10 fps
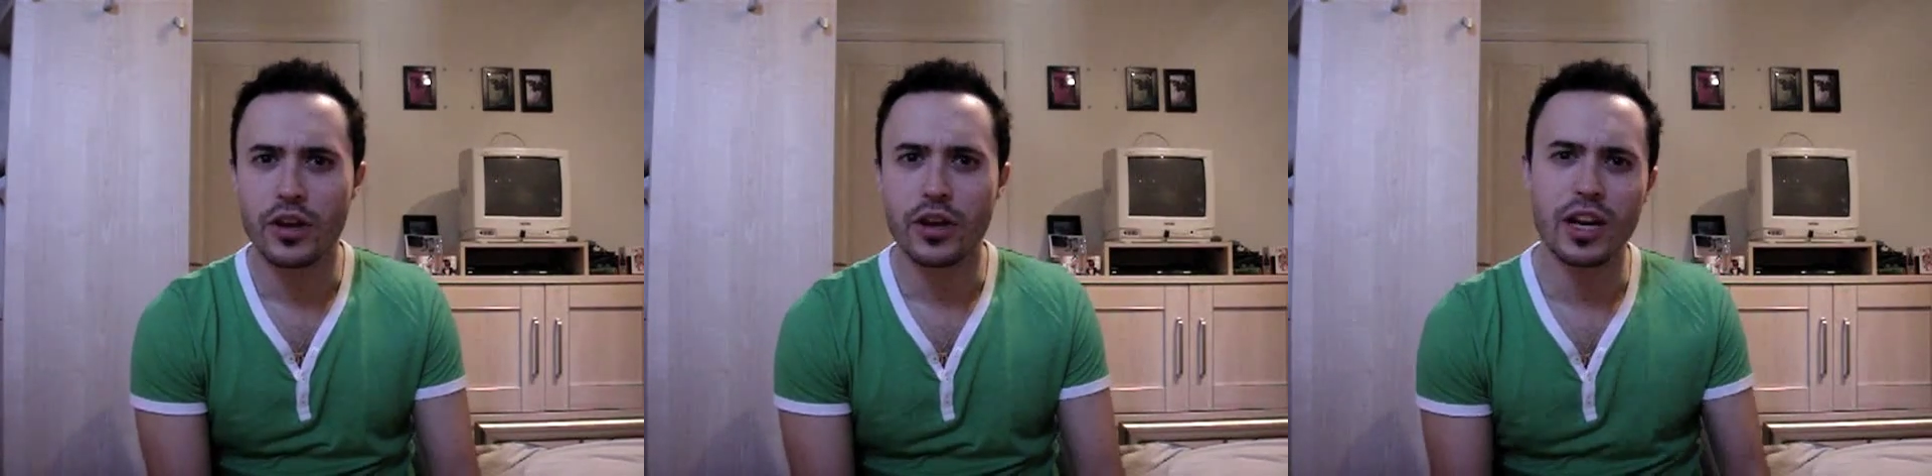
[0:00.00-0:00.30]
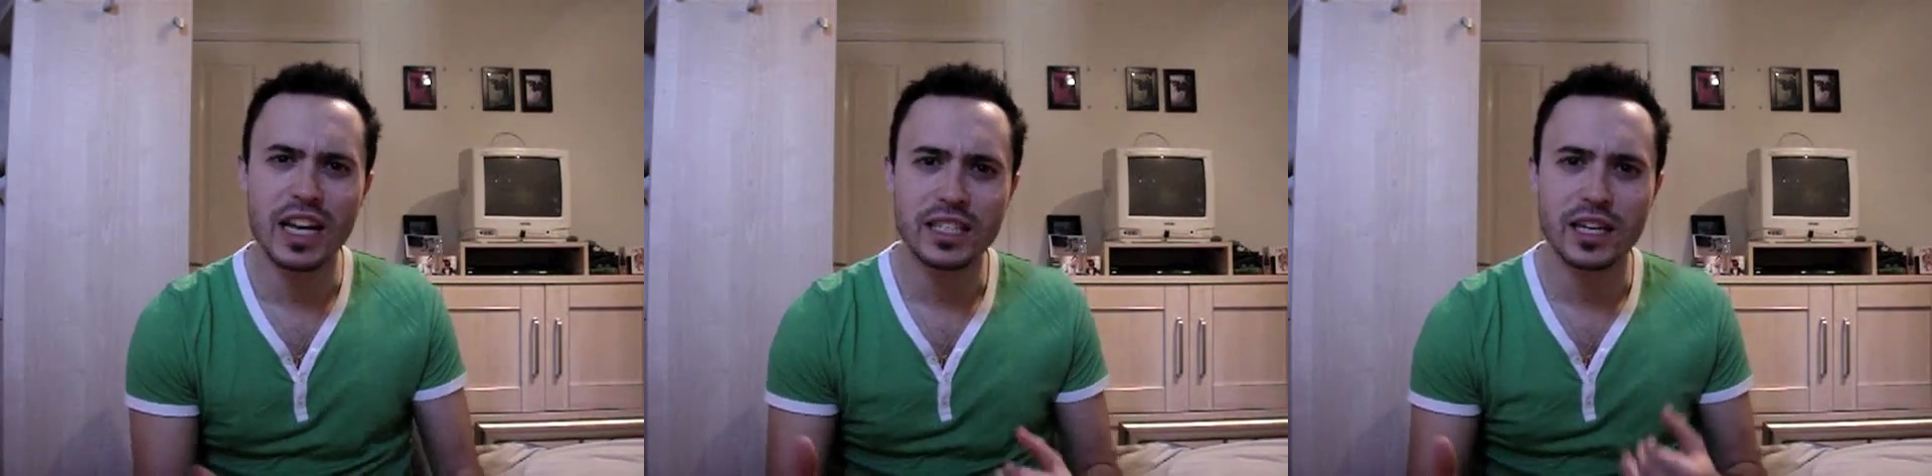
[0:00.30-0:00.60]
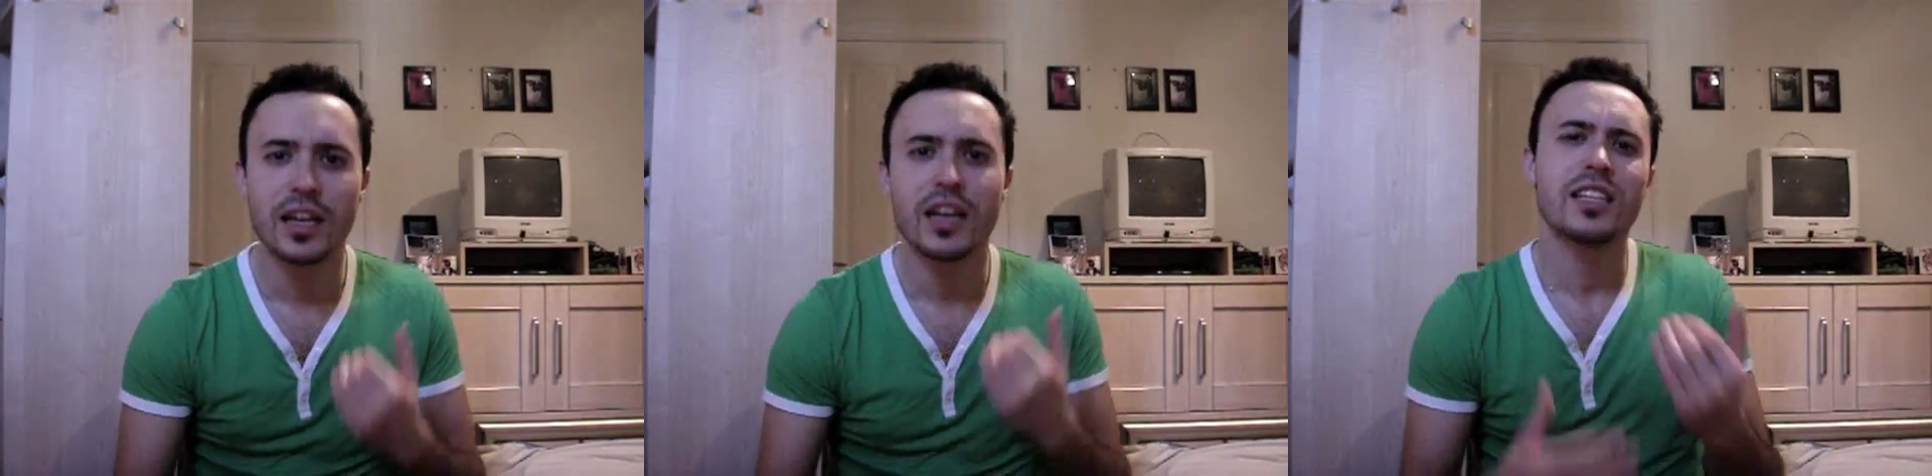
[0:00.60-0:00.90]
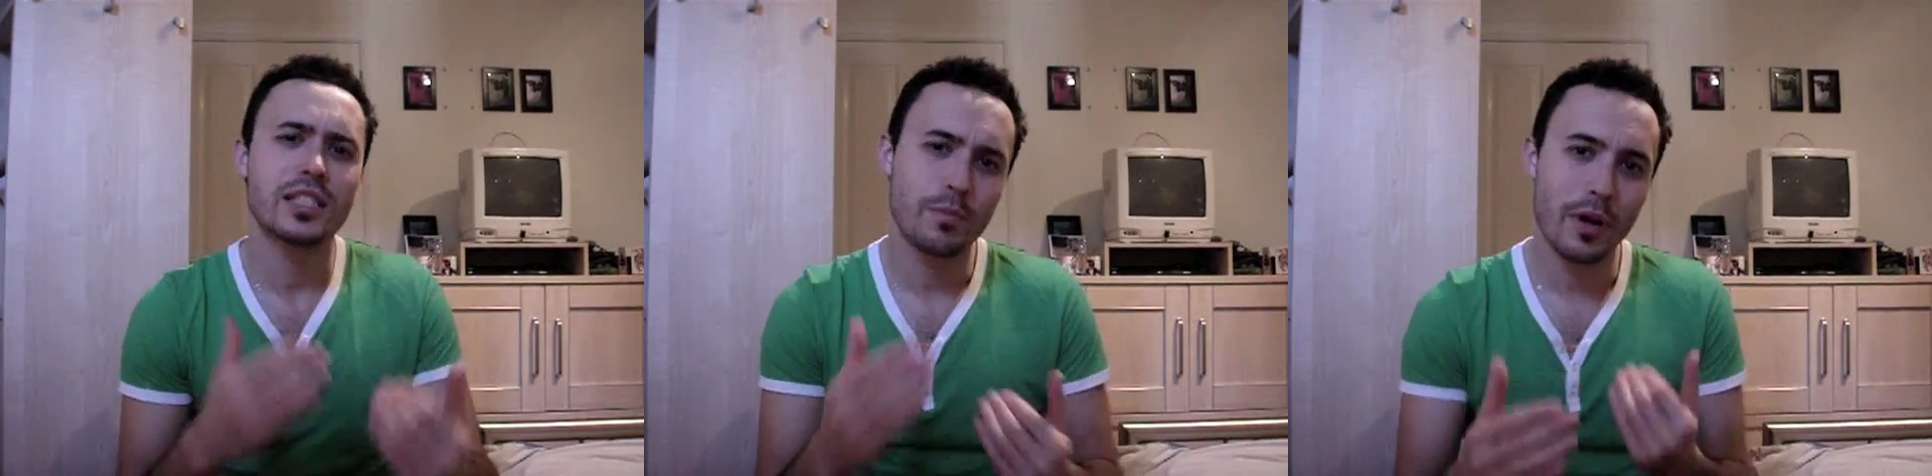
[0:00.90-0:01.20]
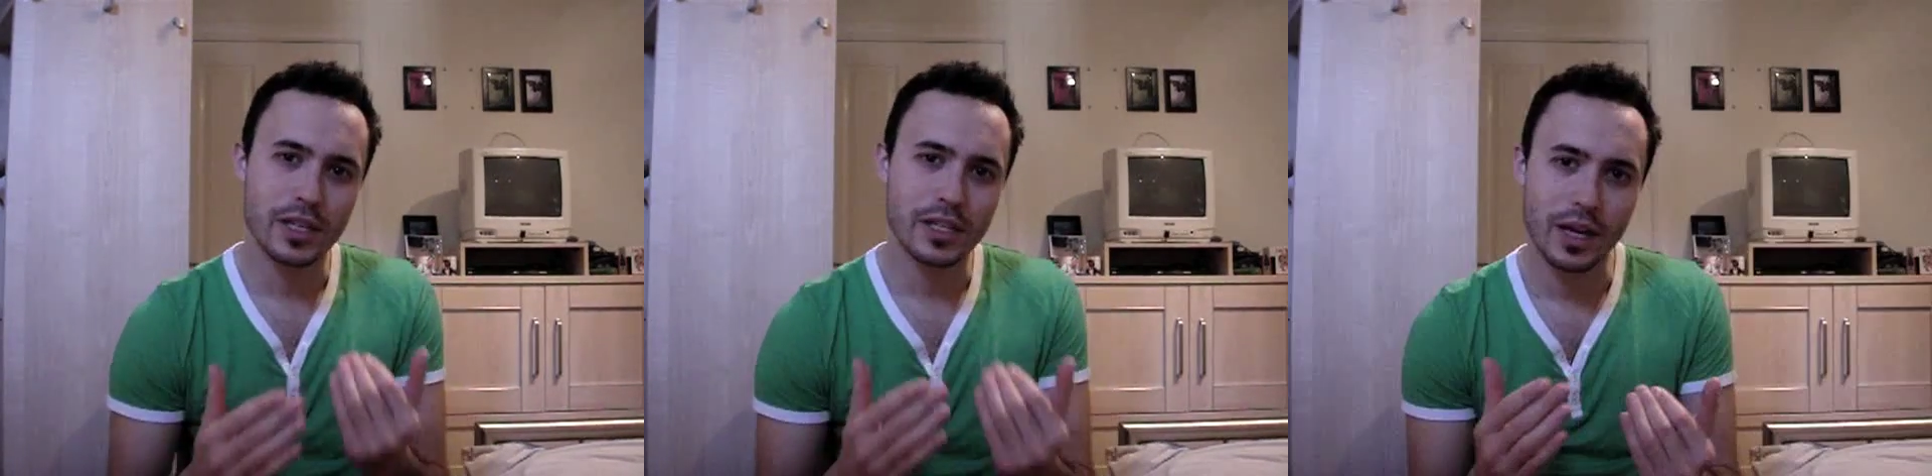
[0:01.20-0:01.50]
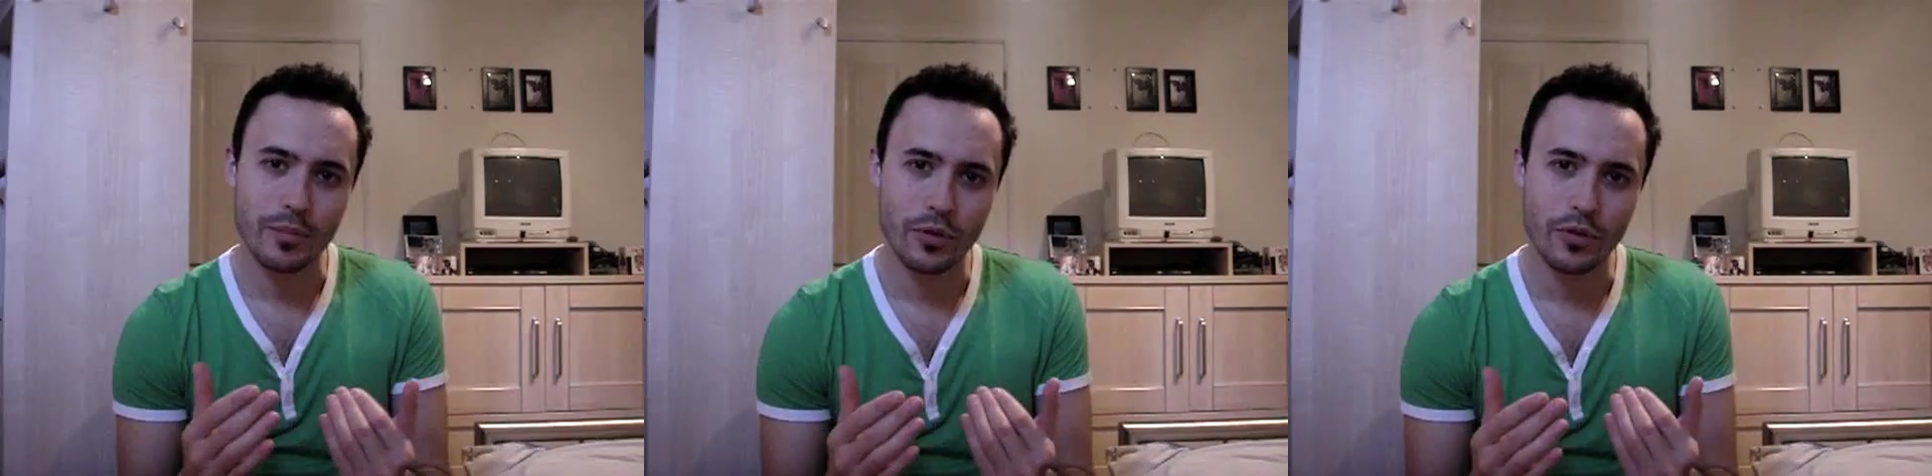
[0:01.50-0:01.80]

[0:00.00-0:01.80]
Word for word: you're gonna need to spice up